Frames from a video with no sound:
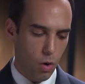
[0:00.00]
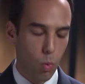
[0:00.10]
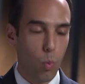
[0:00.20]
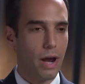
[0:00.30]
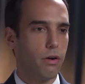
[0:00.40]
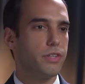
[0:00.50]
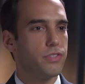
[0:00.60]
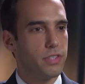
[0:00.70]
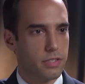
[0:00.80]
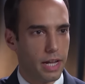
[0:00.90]
Where is
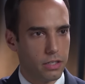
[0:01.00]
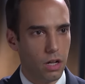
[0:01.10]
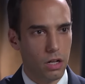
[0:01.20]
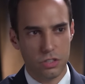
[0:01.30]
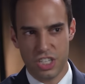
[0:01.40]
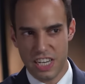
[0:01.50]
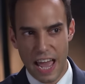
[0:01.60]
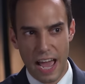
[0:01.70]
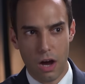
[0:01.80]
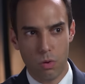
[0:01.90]
this technology
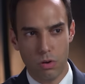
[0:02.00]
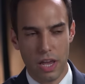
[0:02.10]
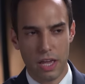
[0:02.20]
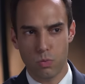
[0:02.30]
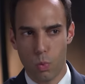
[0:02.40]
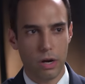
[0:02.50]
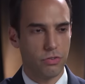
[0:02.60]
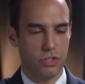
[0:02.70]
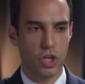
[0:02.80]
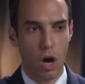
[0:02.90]
now, and where
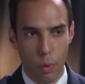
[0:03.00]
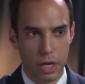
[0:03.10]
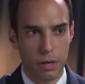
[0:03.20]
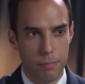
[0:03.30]
is it going?